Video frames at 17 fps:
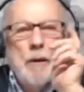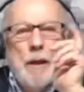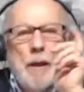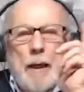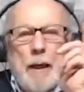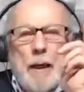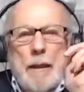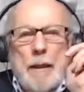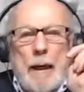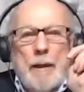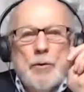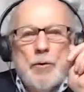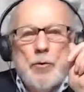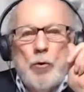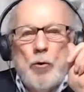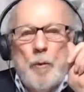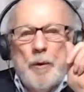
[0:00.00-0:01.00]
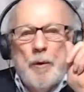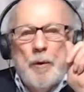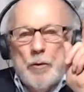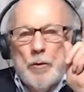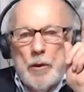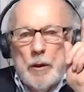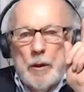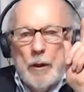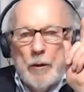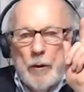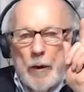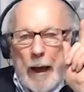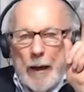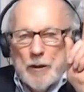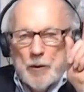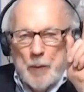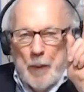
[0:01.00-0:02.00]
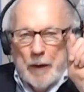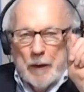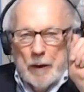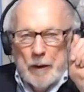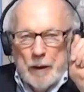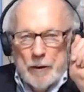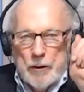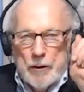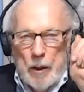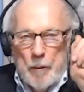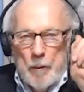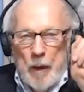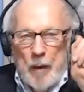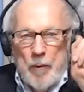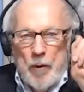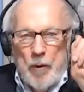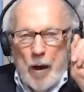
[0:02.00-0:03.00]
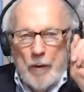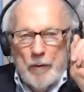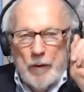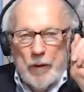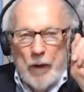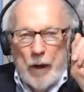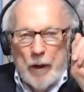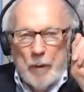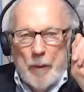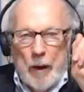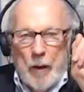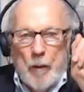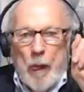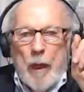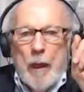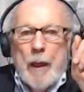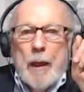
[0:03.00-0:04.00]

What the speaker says: that is true, but there's another aspect of this that maybe you haven't thought about.